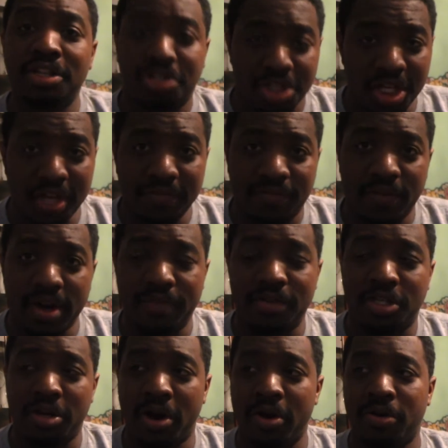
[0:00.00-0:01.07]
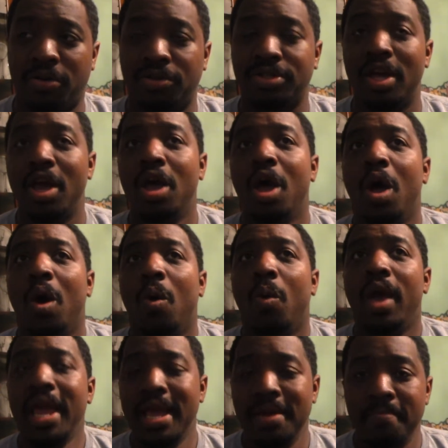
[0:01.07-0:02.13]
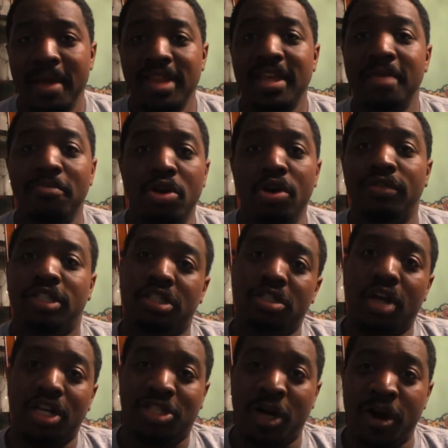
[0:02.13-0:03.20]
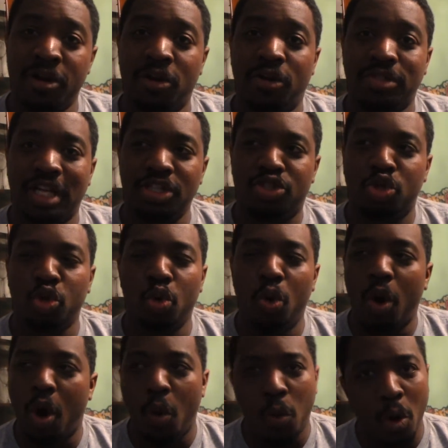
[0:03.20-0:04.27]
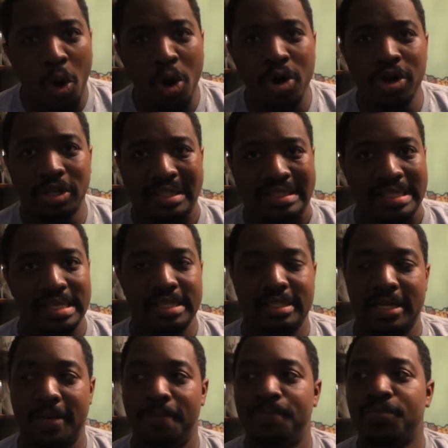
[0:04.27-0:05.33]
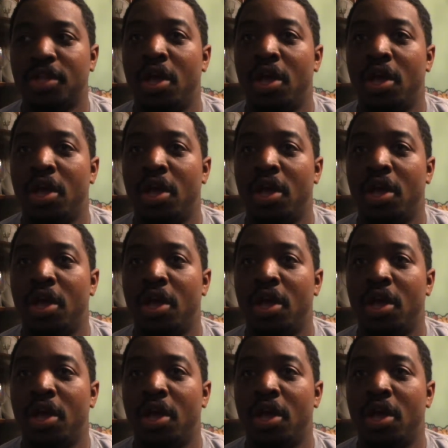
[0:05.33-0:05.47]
in front of Eternals. And they move Eternals into award season.